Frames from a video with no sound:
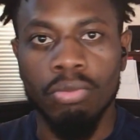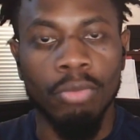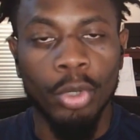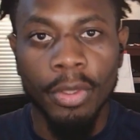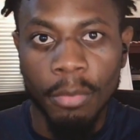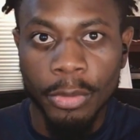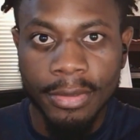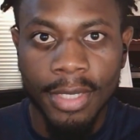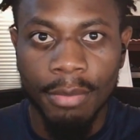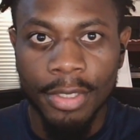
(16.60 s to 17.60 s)
one of the
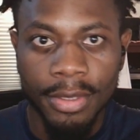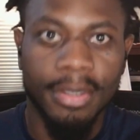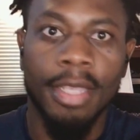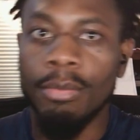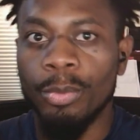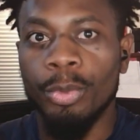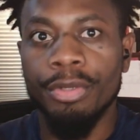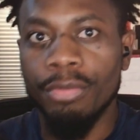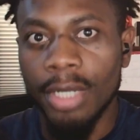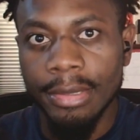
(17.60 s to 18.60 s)
most common is like, where
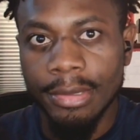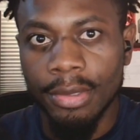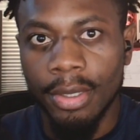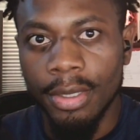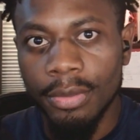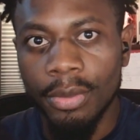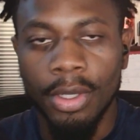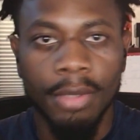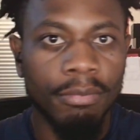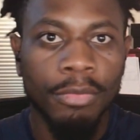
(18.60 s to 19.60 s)
do I start?
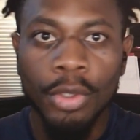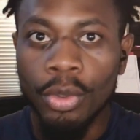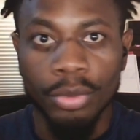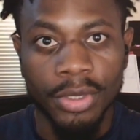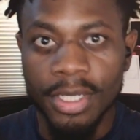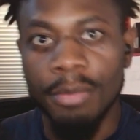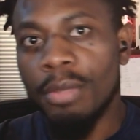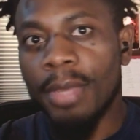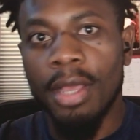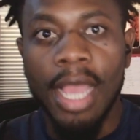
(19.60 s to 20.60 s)
Tell me
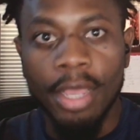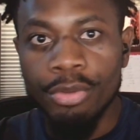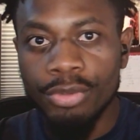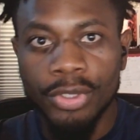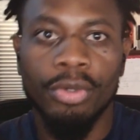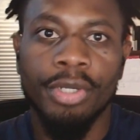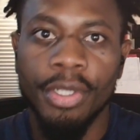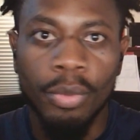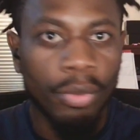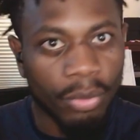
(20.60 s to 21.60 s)
about how you
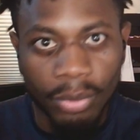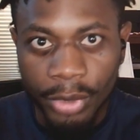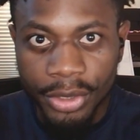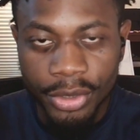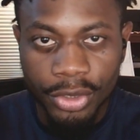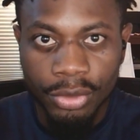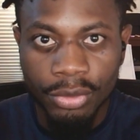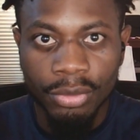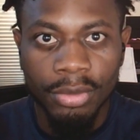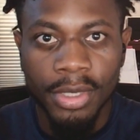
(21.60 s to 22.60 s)
started. Where did
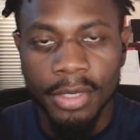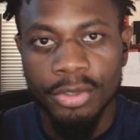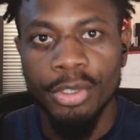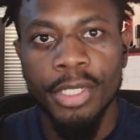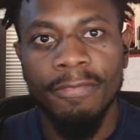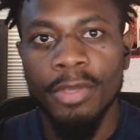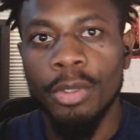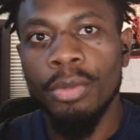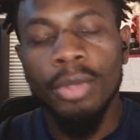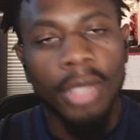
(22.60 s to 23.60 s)
you get your
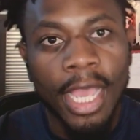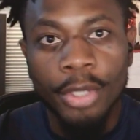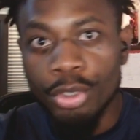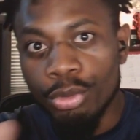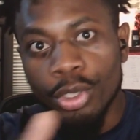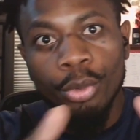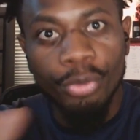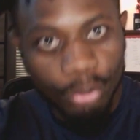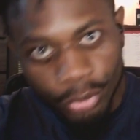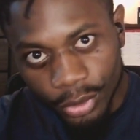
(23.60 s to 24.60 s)
info? How do you go
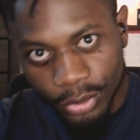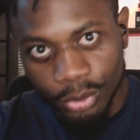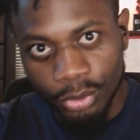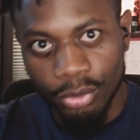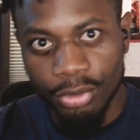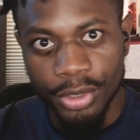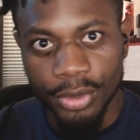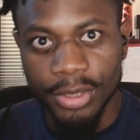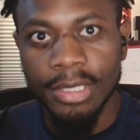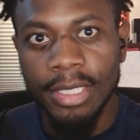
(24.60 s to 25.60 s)
through these
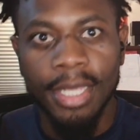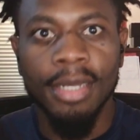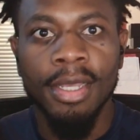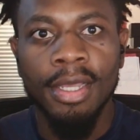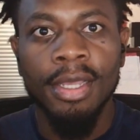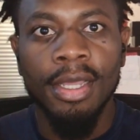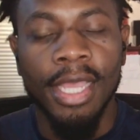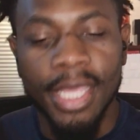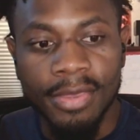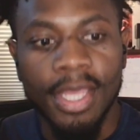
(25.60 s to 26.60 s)
tutorials to get,
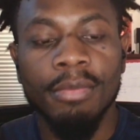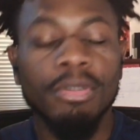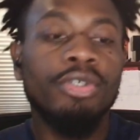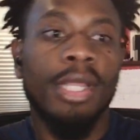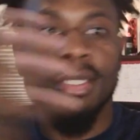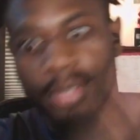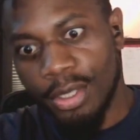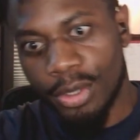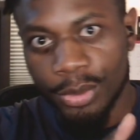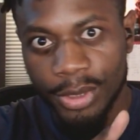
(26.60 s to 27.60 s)
and then
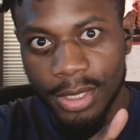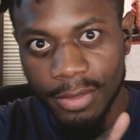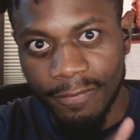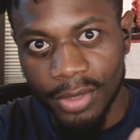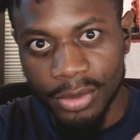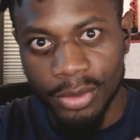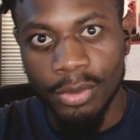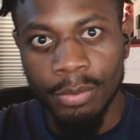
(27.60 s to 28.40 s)
translate those into physical?